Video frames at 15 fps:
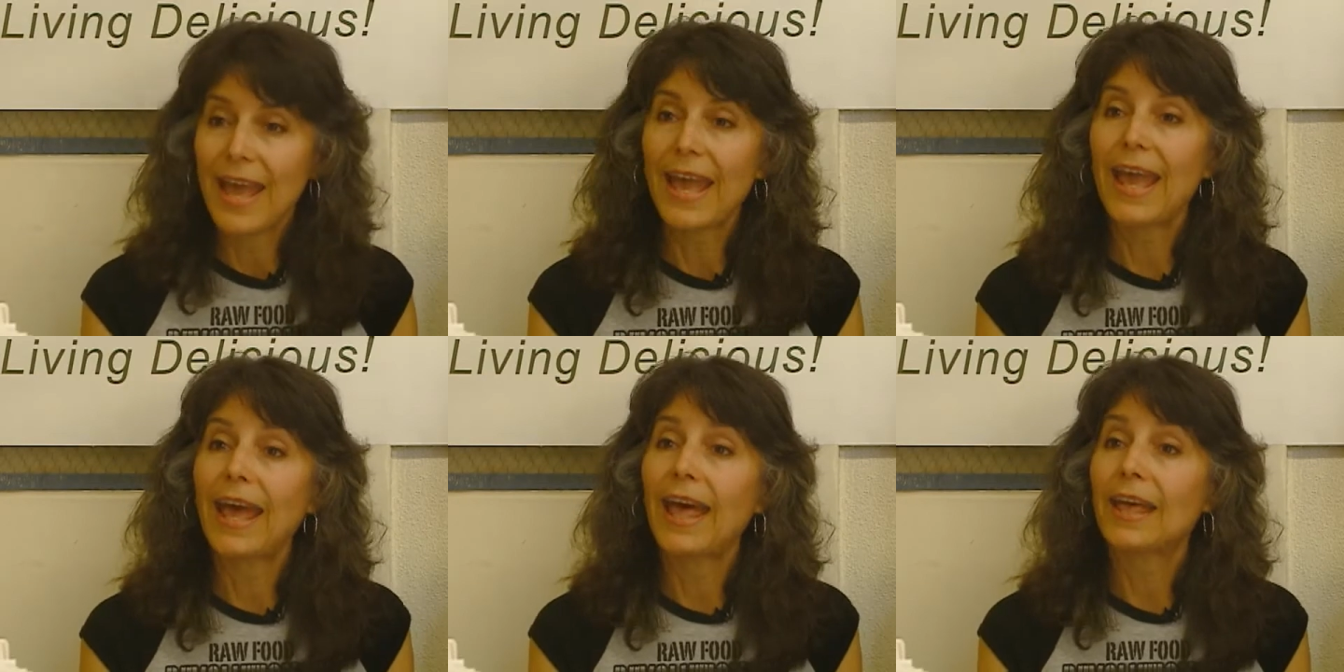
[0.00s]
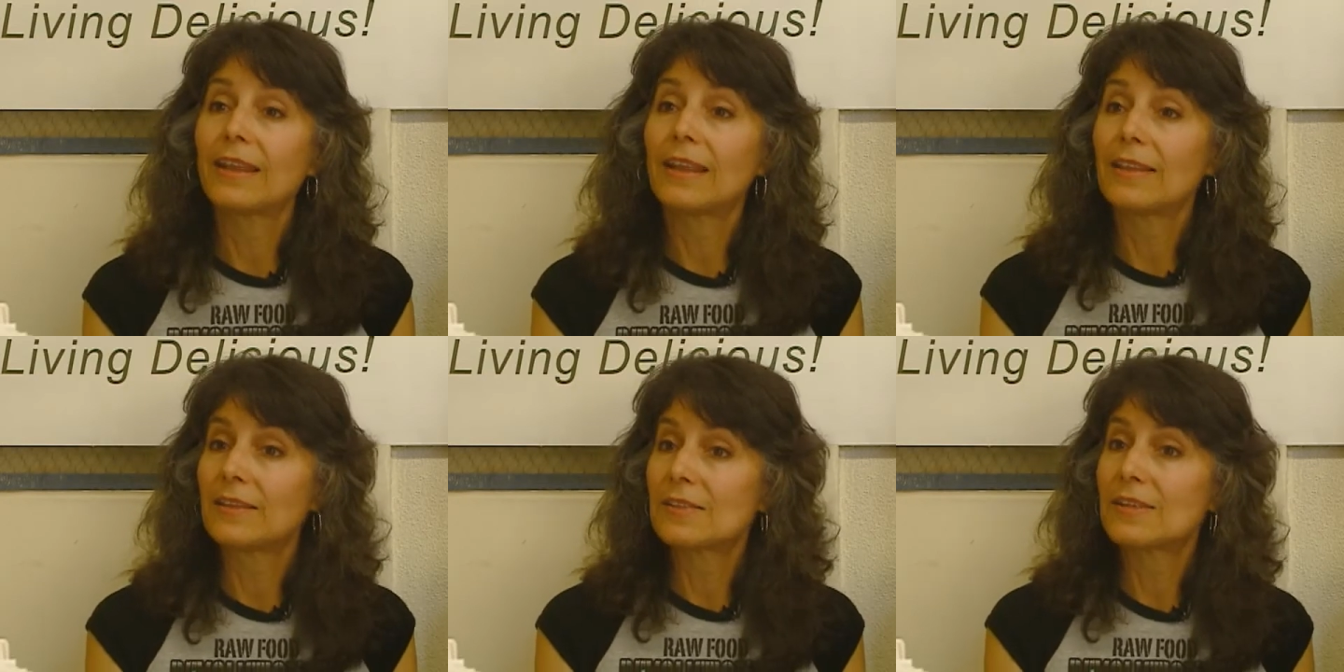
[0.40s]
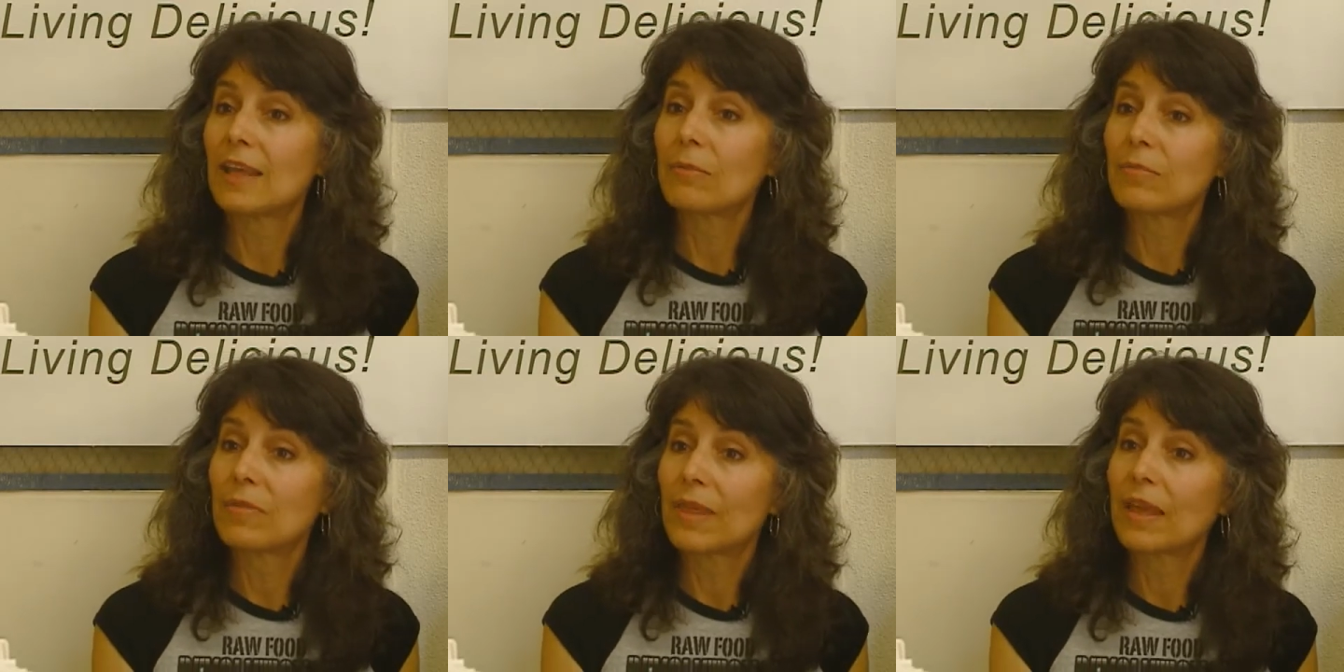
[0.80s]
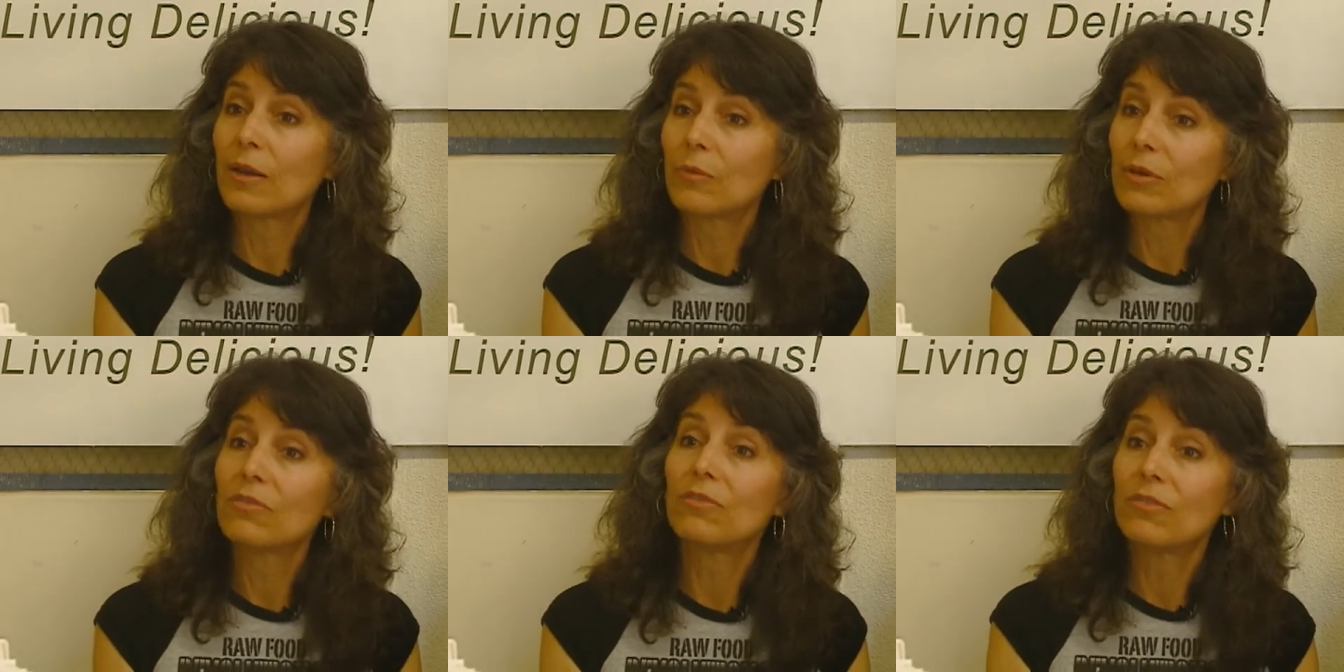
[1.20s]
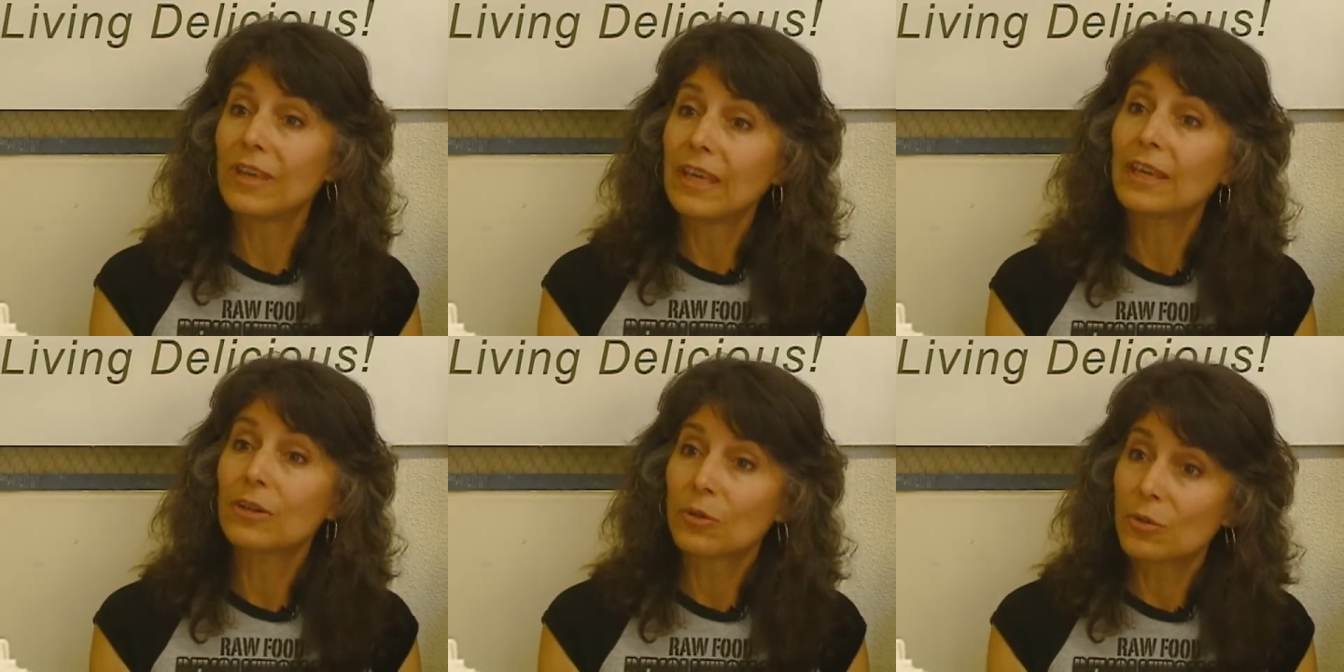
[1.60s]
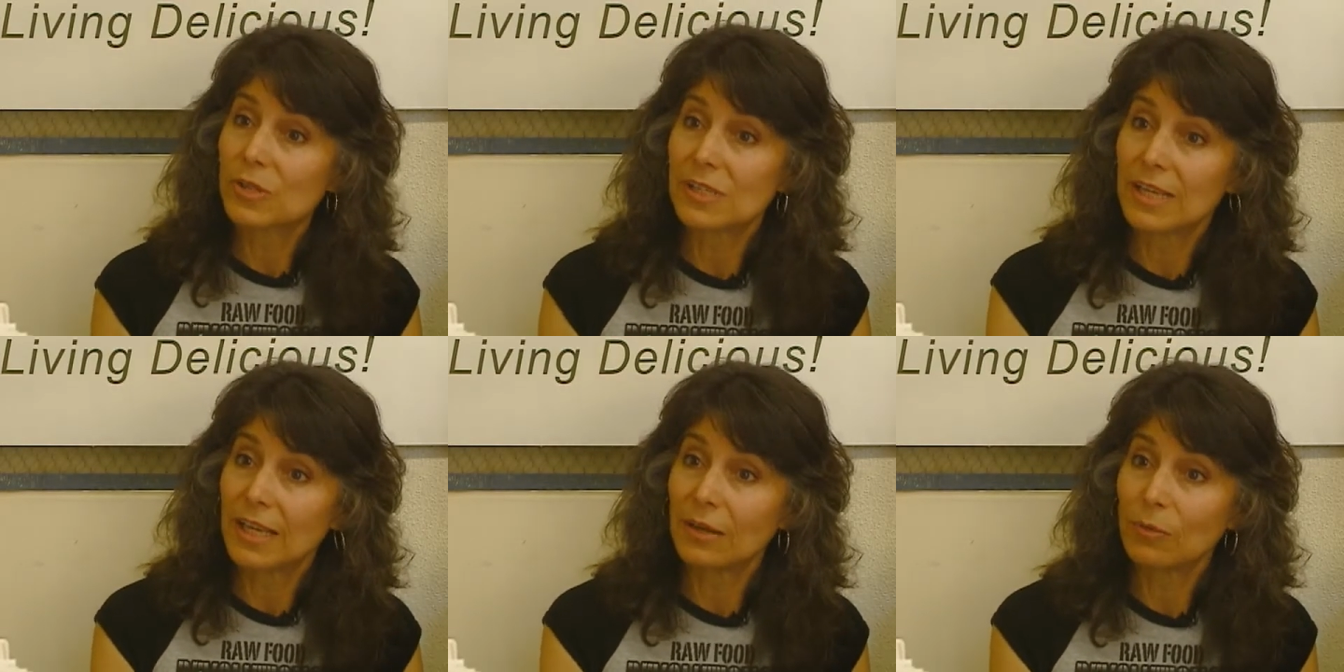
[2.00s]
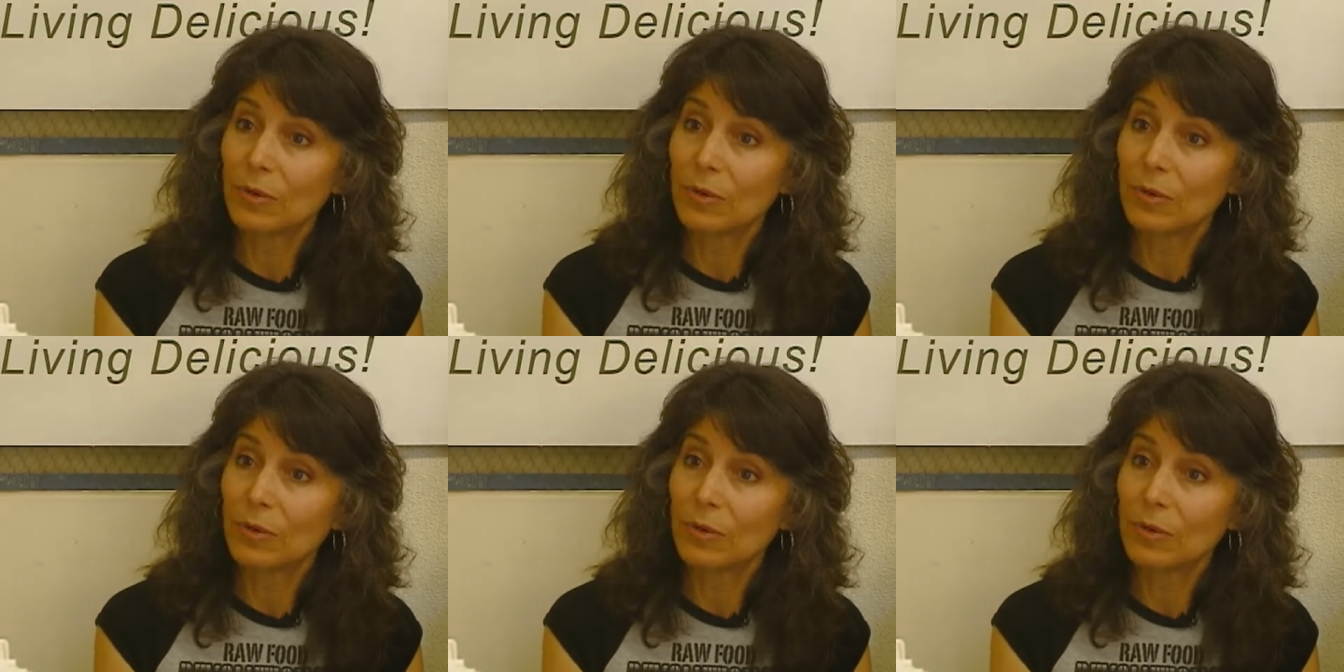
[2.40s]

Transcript: And the same thing with vegan cuisine.